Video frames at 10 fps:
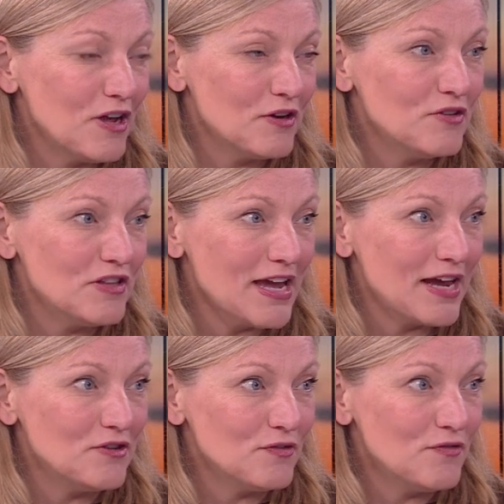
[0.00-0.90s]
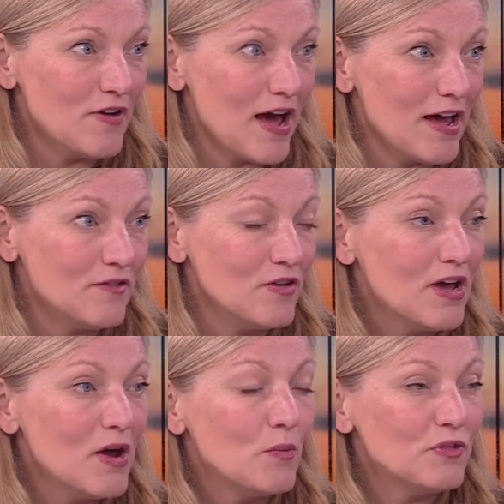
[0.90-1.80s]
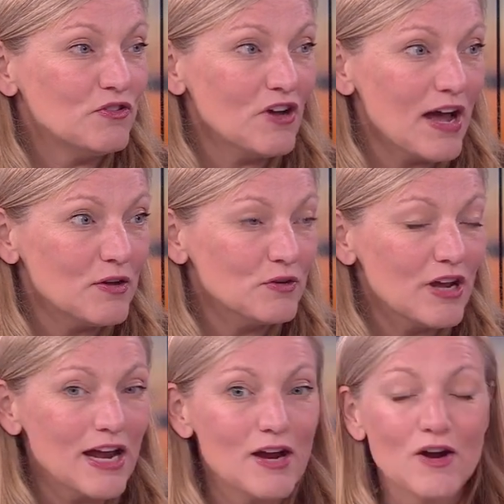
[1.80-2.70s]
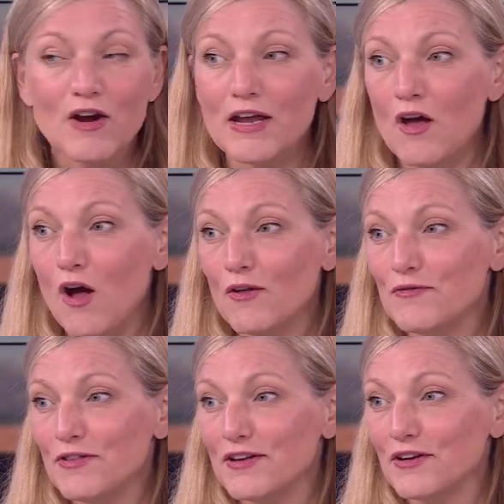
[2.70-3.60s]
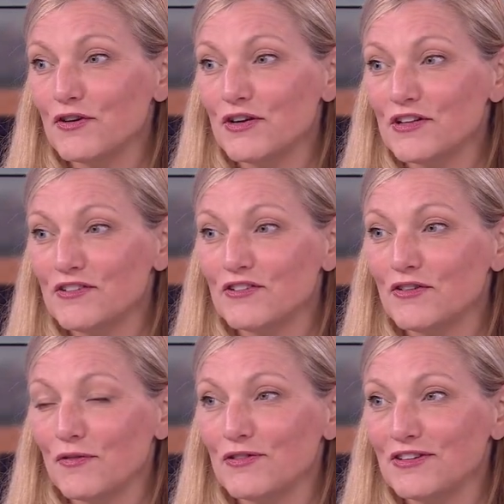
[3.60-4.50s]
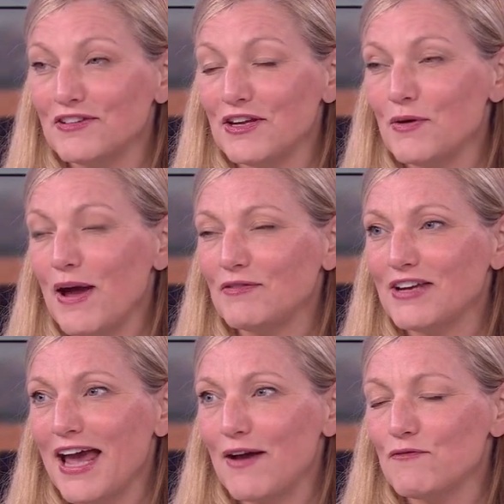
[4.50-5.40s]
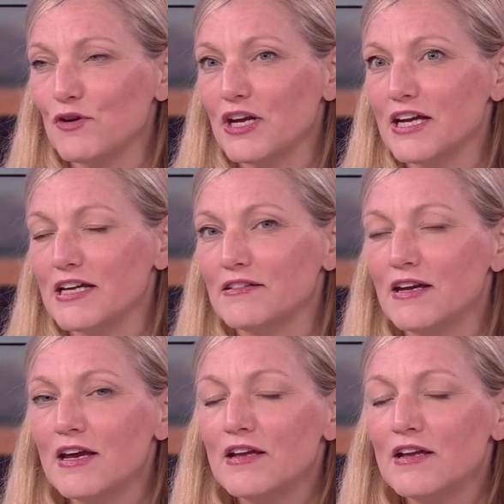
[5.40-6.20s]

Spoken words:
under the age of 5 with childcare and all of the goods and services that you have to have for kids.